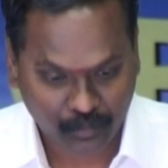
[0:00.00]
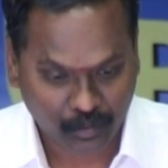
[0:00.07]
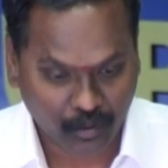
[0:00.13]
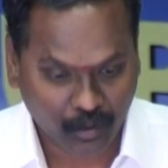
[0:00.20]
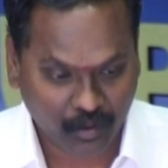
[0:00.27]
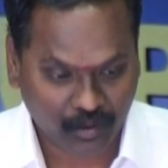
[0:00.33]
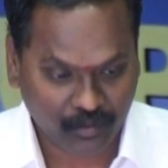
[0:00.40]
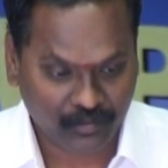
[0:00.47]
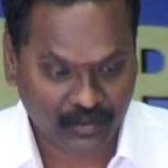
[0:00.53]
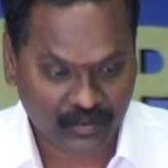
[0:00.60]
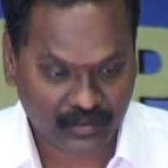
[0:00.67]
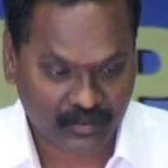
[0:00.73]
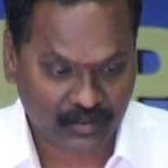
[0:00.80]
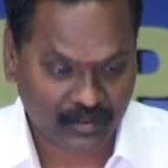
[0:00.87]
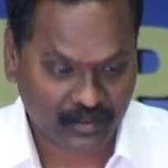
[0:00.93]
go out of
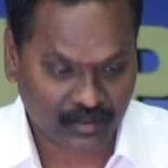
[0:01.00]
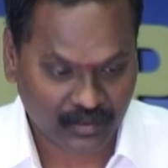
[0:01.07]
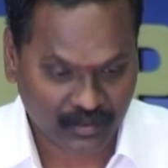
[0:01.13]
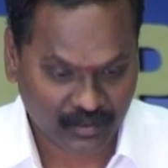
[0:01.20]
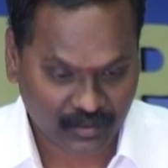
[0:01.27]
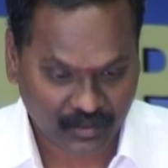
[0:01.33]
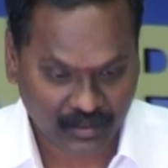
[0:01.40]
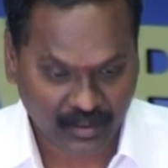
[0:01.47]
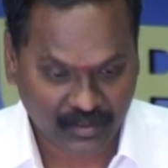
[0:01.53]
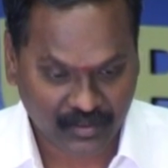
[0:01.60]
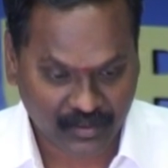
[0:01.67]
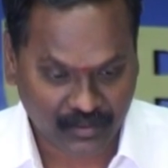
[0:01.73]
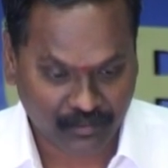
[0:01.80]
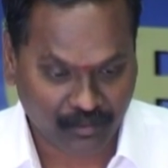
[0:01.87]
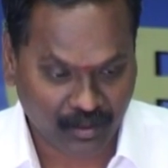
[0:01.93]
this country